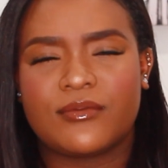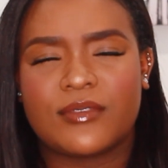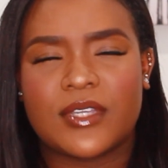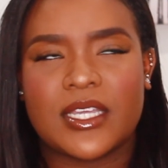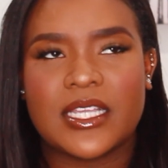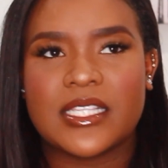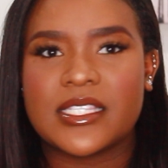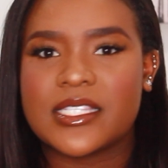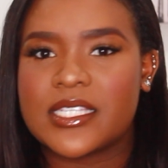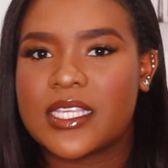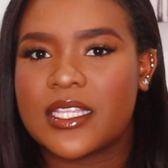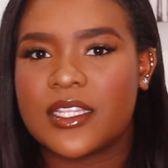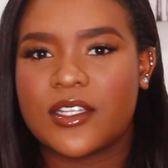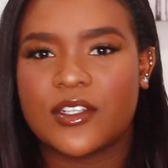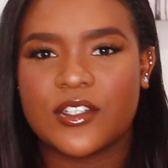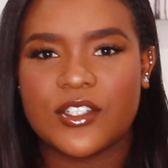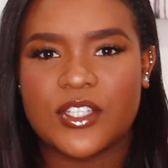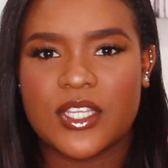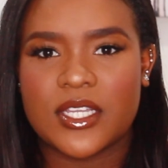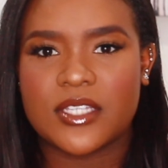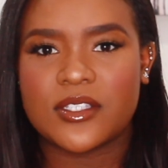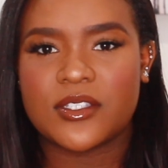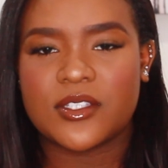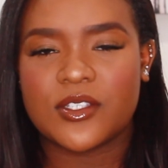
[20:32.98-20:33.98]
concealer
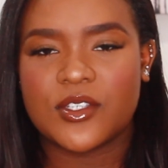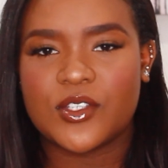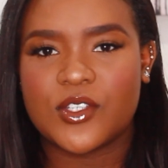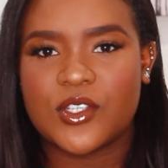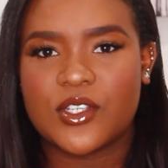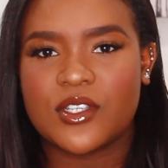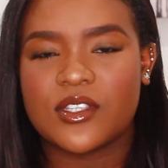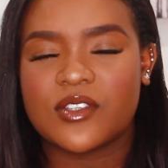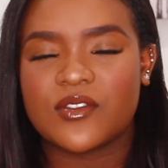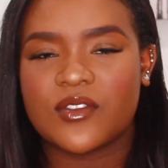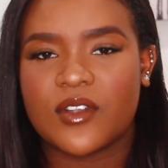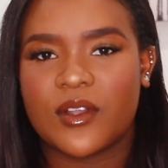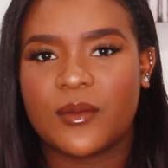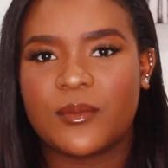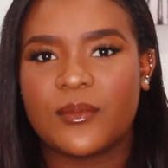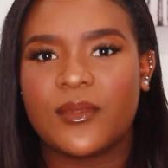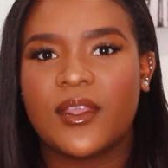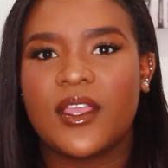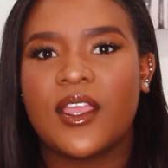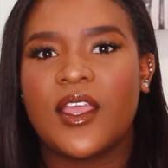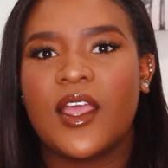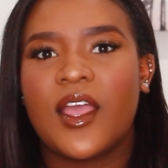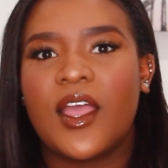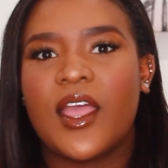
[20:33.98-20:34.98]
shades to choose from.
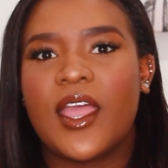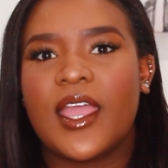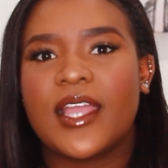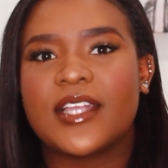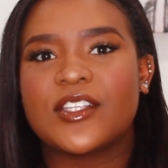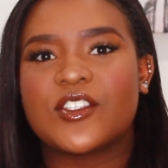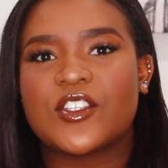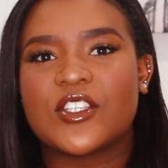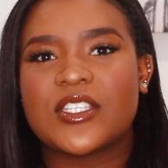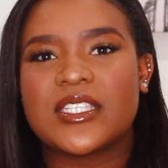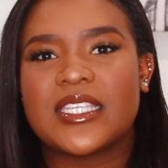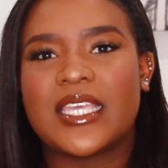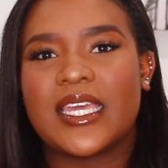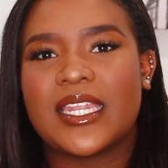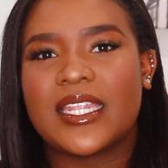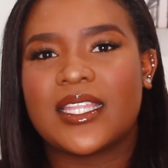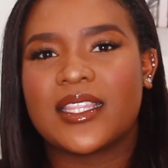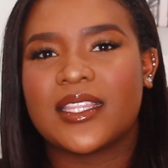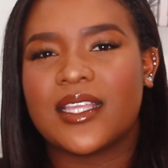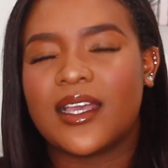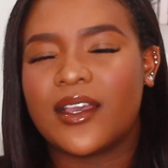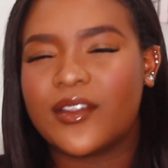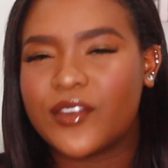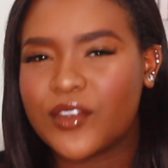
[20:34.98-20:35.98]
It's just
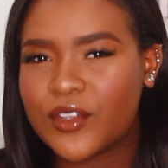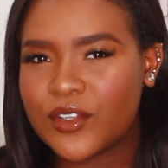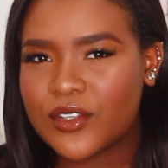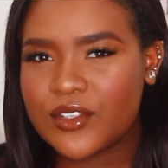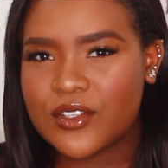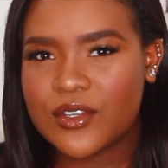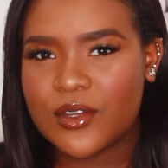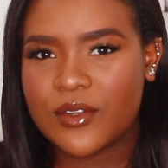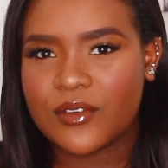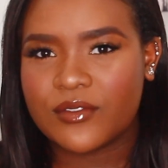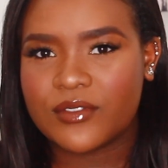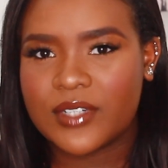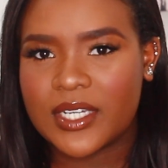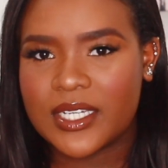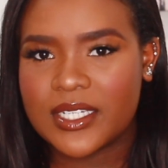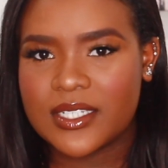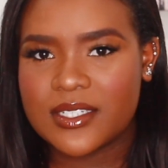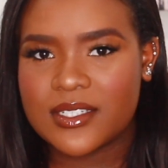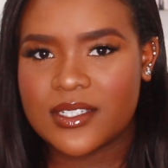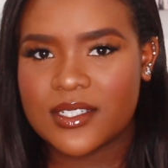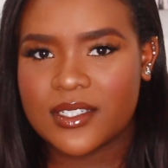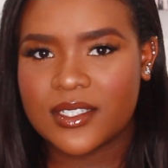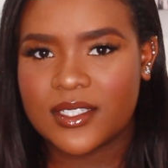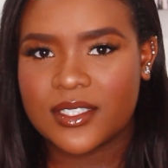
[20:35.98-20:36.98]
getting the undertone
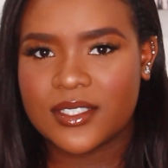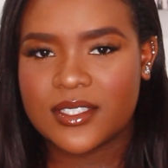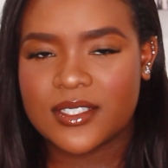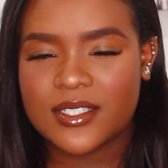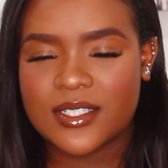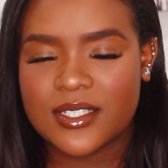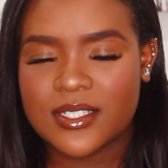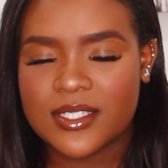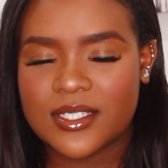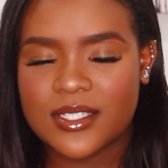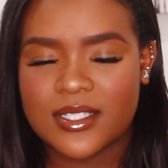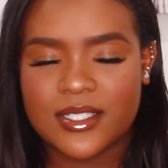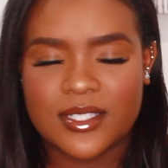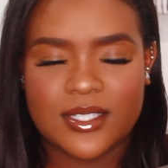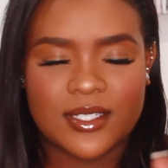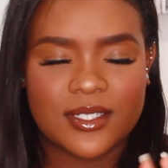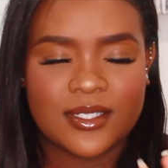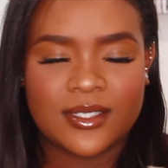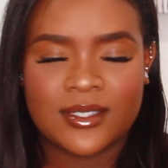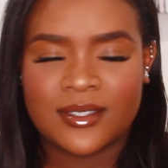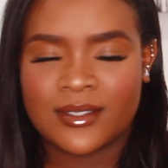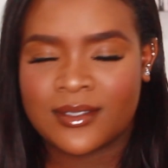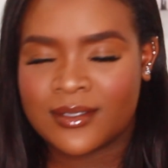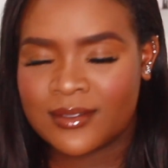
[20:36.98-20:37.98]
right.
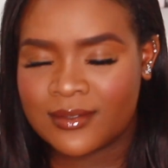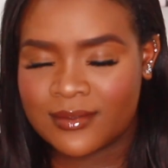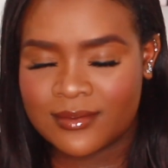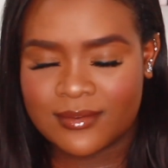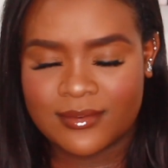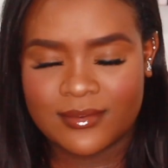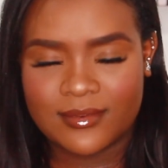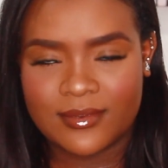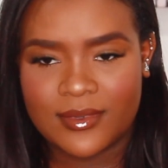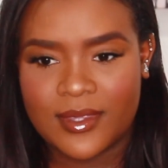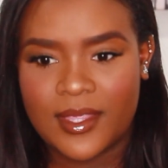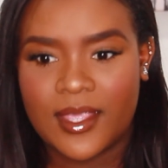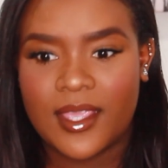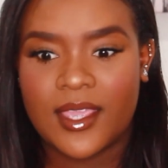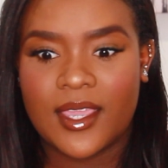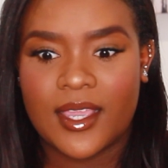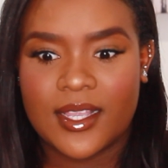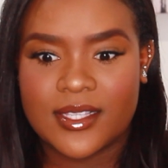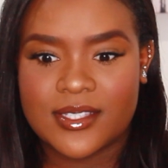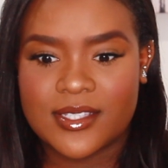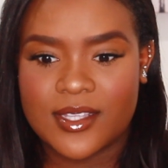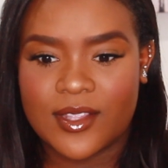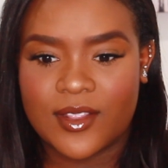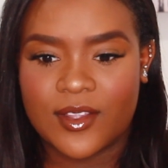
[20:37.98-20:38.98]

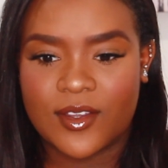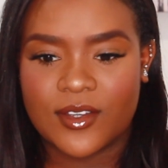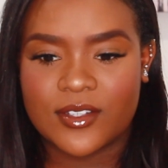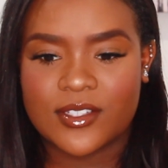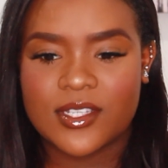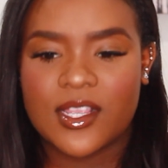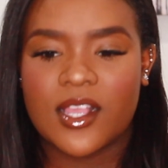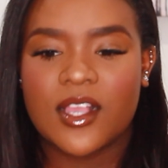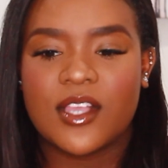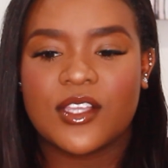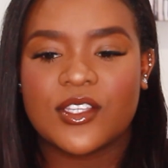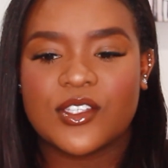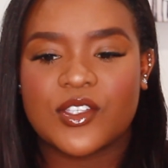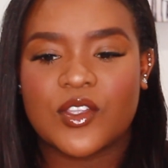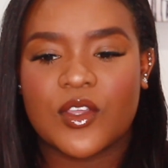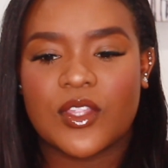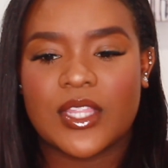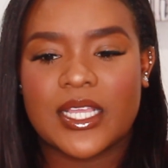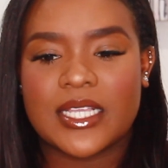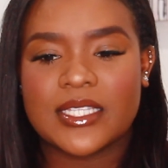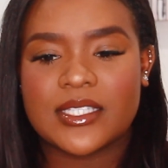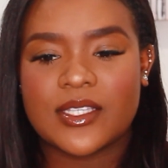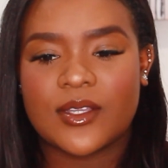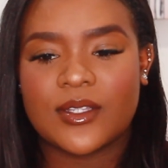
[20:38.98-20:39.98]
It's a lot. So
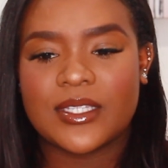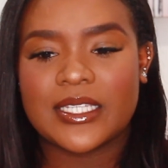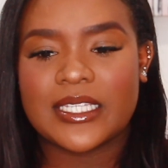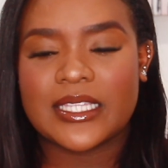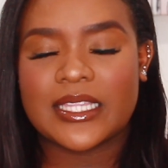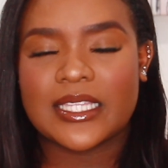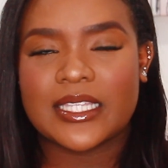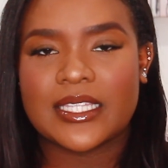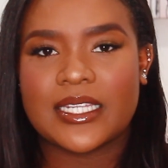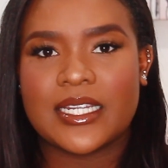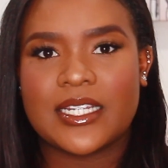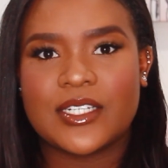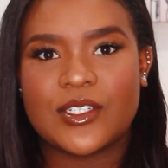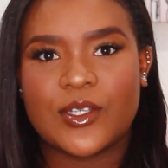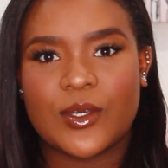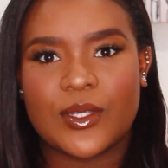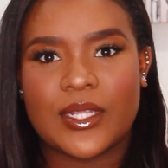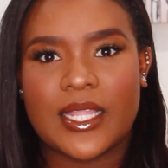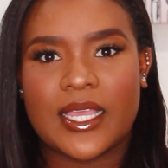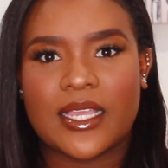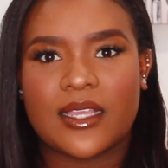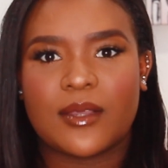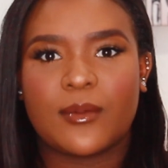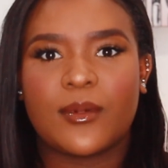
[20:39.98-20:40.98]
that's the only thing that I
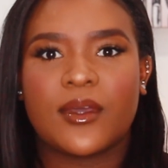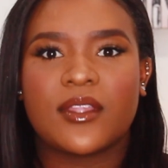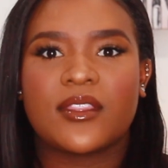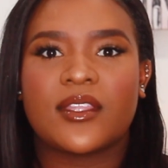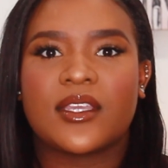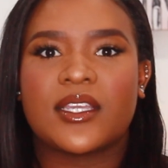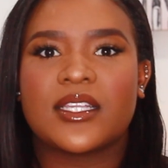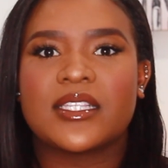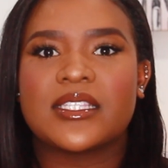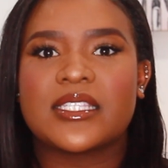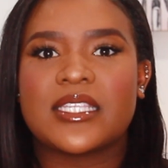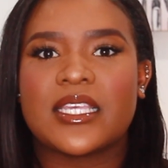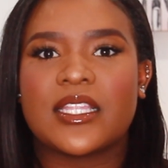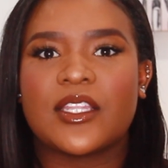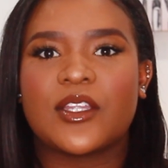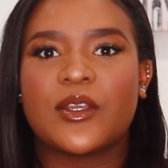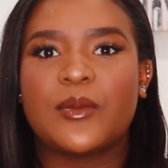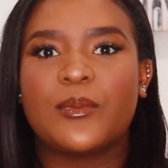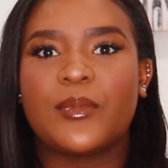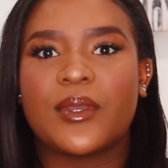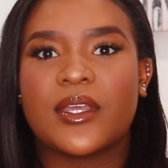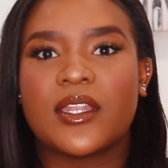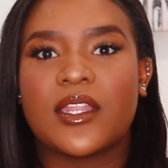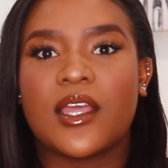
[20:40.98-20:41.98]
don't like about the
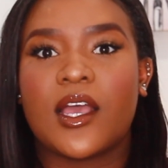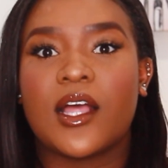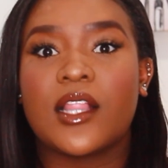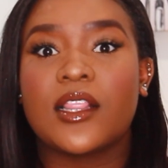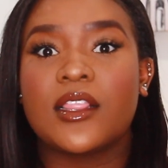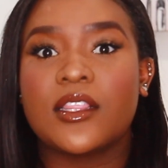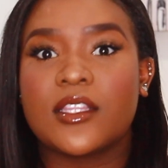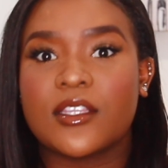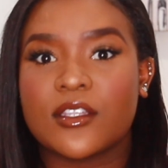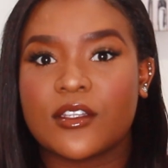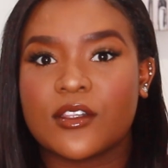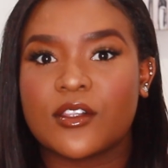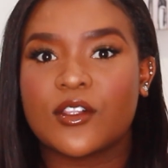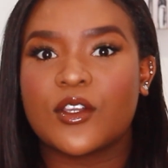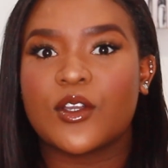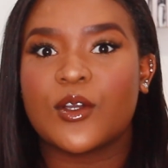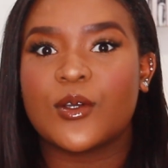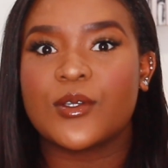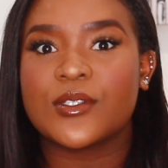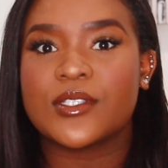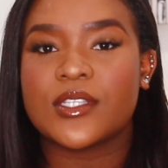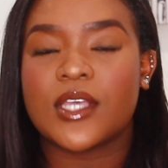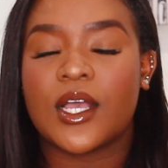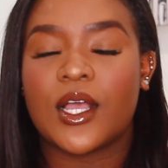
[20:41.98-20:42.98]
concealer, but a little
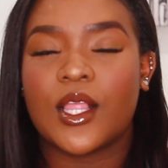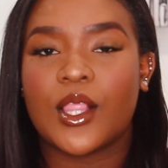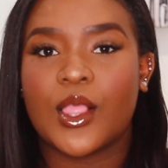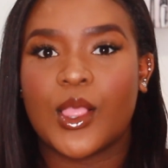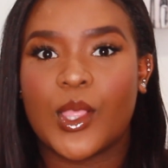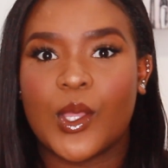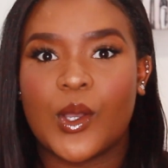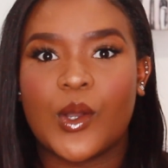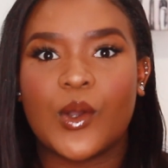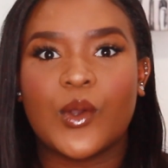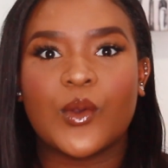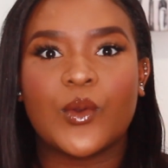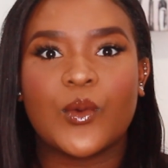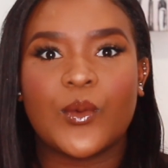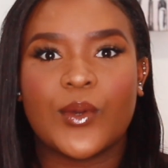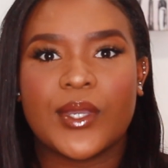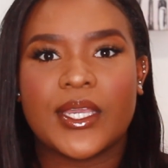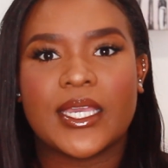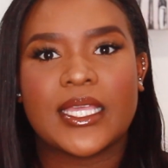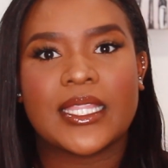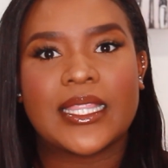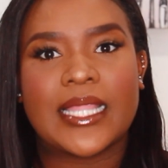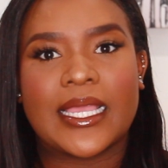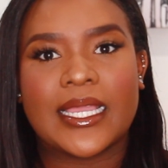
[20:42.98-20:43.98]
goes a long
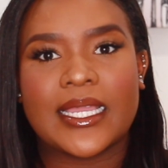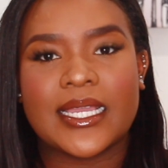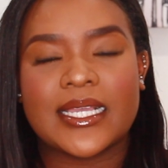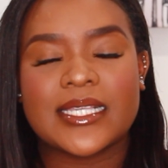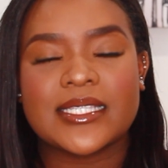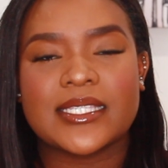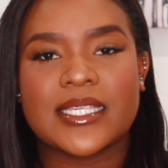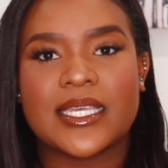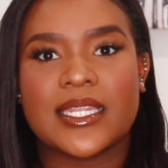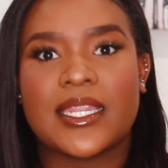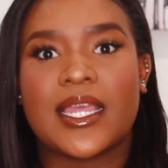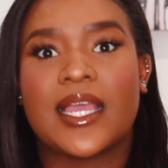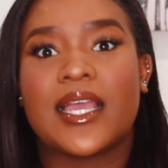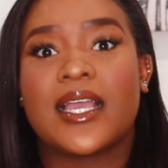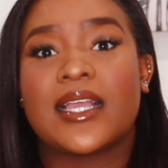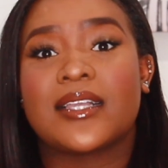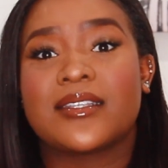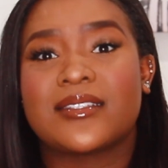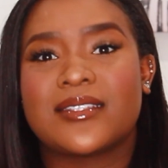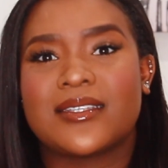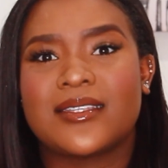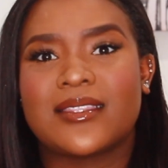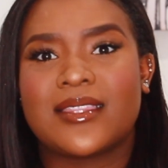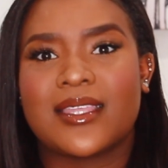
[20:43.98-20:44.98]
way. And like I said, I
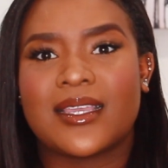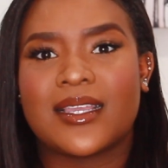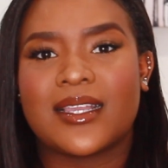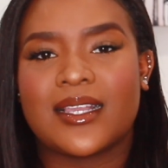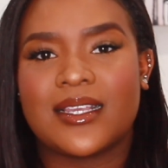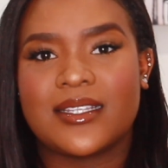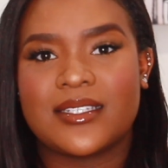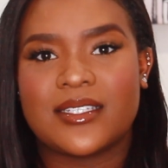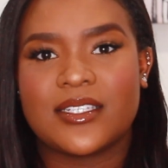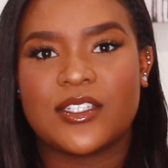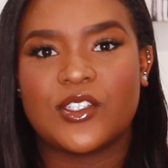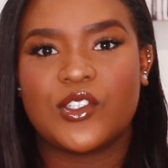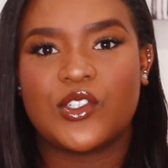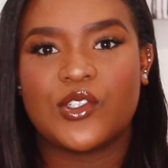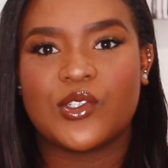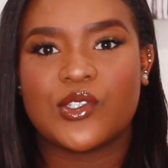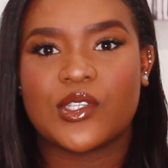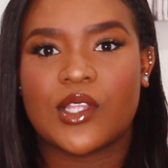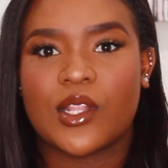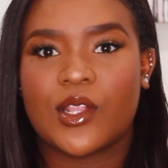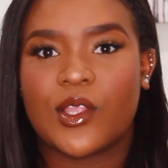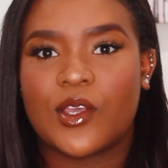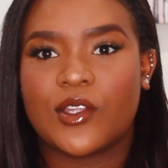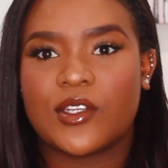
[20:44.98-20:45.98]
actually think I did
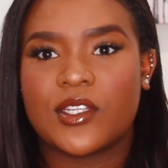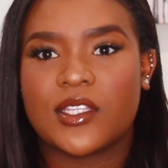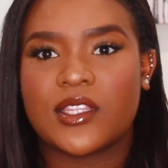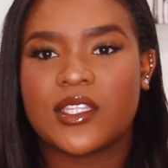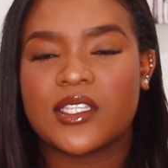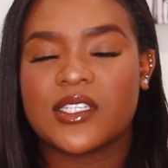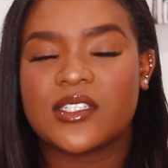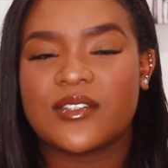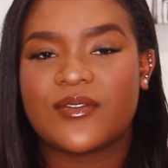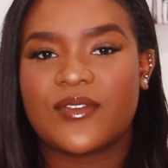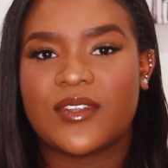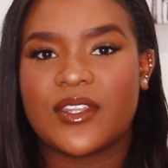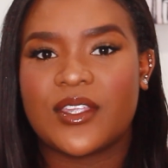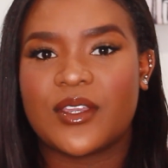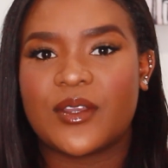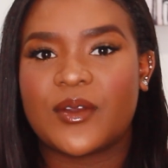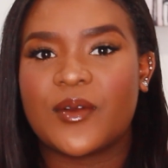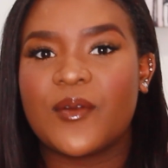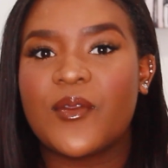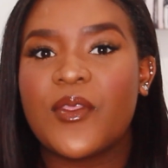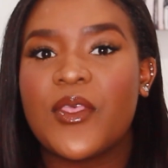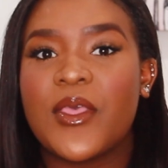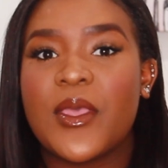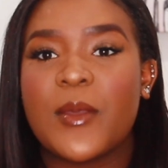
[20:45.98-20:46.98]
use a lot in this
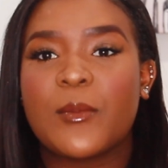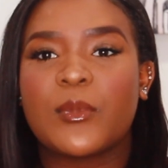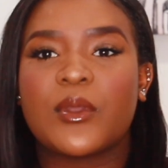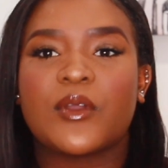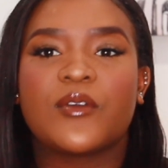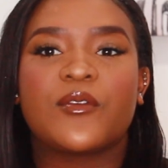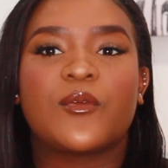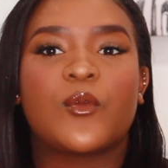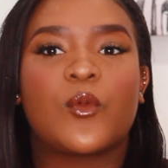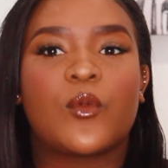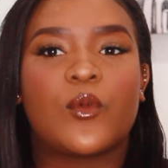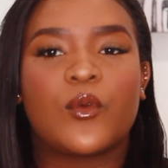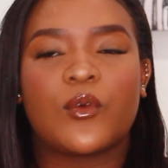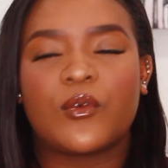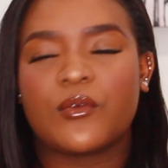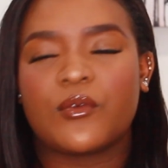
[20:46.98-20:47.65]
video, but